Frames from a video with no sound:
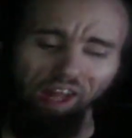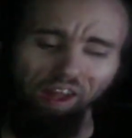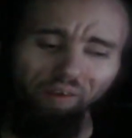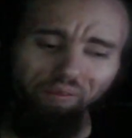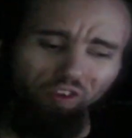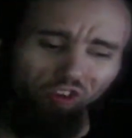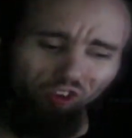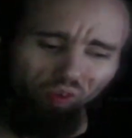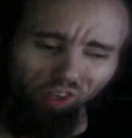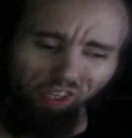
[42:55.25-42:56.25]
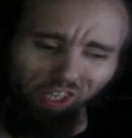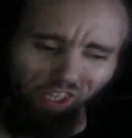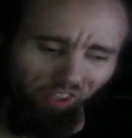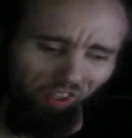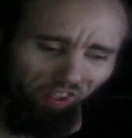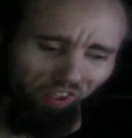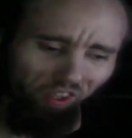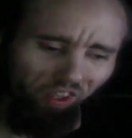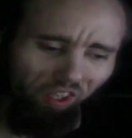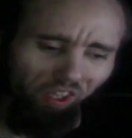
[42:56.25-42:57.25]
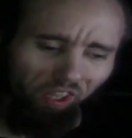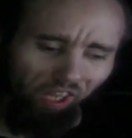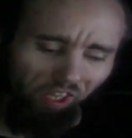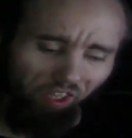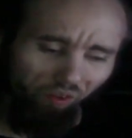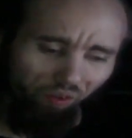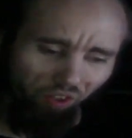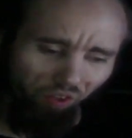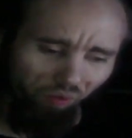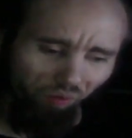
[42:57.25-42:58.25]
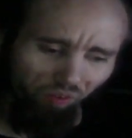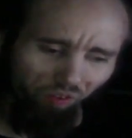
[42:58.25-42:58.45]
helped you create, that you use.